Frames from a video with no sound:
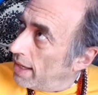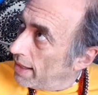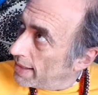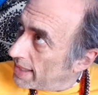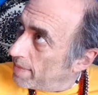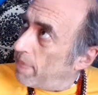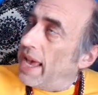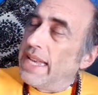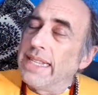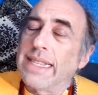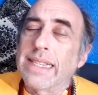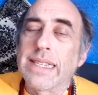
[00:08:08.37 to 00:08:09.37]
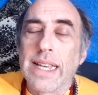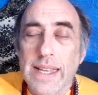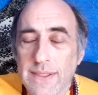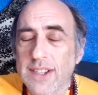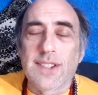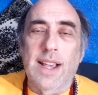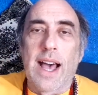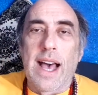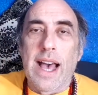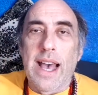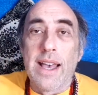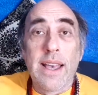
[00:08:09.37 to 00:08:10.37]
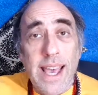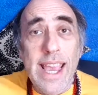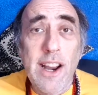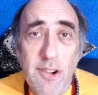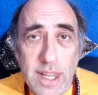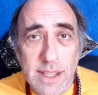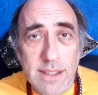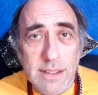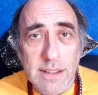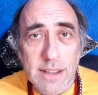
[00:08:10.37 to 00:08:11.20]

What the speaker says: space in the sky Aries.